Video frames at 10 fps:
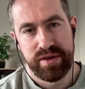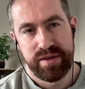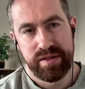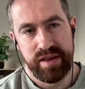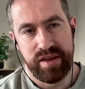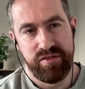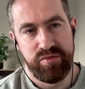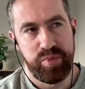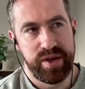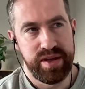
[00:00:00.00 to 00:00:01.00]
they've
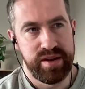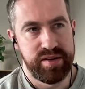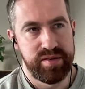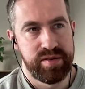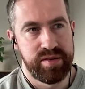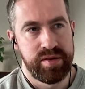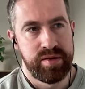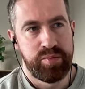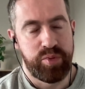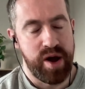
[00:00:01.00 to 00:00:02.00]
been
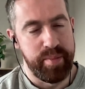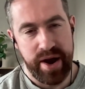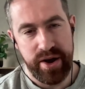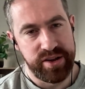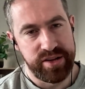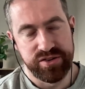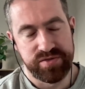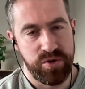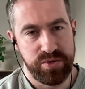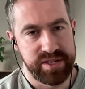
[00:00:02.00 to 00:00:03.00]
primarily just
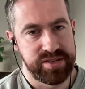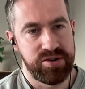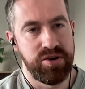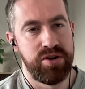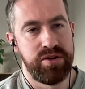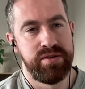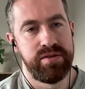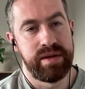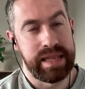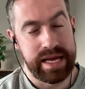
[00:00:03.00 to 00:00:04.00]
focused on,
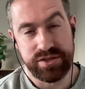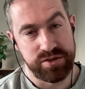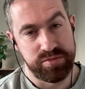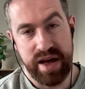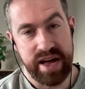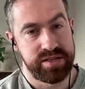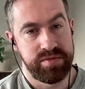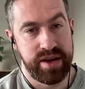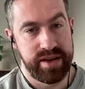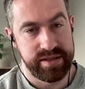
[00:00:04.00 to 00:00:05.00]
let's just
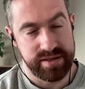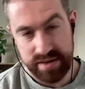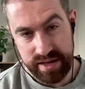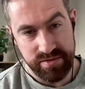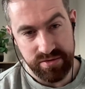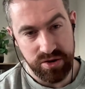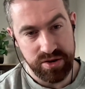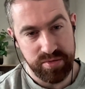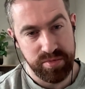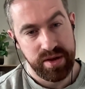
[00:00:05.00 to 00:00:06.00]
maximize lead
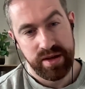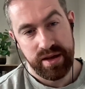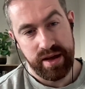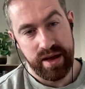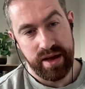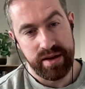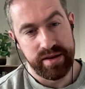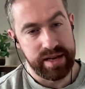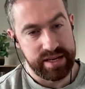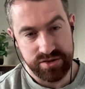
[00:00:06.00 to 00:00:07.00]
volume and
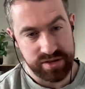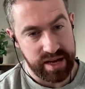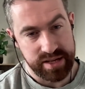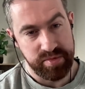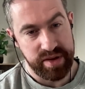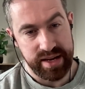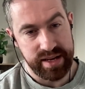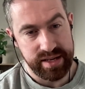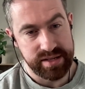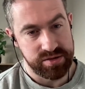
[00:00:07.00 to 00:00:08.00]
let's just get as many
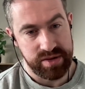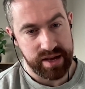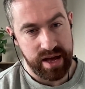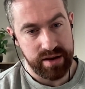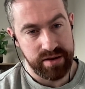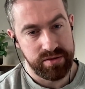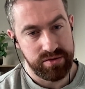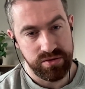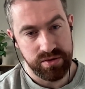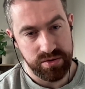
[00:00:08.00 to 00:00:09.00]
leads as we can
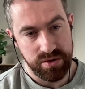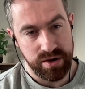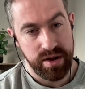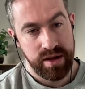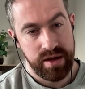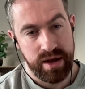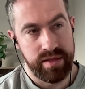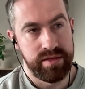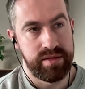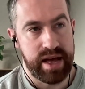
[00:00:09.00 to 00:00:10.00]
through the door.
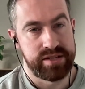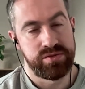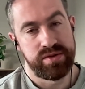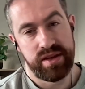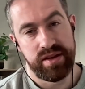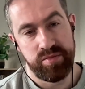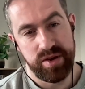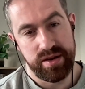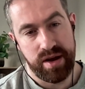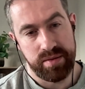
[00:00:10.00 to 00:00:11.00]
And that's what they've
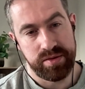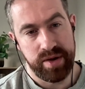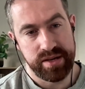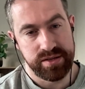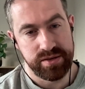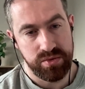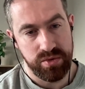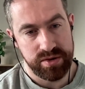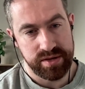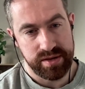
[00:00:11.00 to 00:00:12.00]
been optimizing
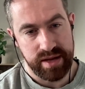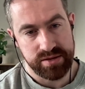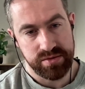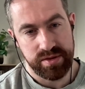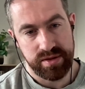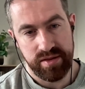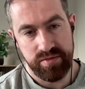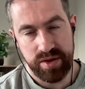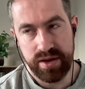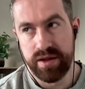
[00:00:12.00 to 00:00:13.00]
towards, and that's what they've
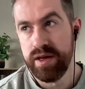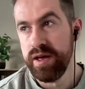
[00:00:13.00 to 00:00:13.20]
been